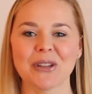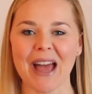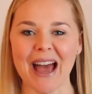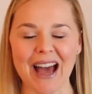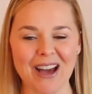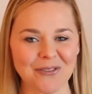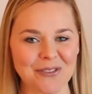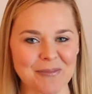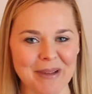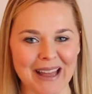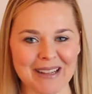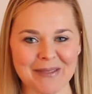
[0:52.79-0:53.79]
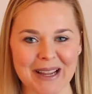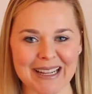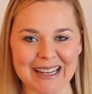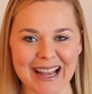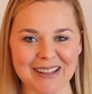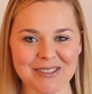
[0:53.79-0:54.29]
Half your body weight
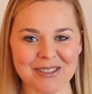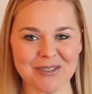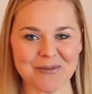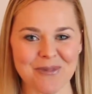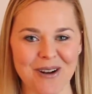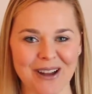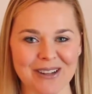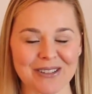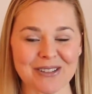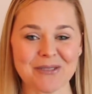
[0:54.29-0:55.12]
in ounces of water.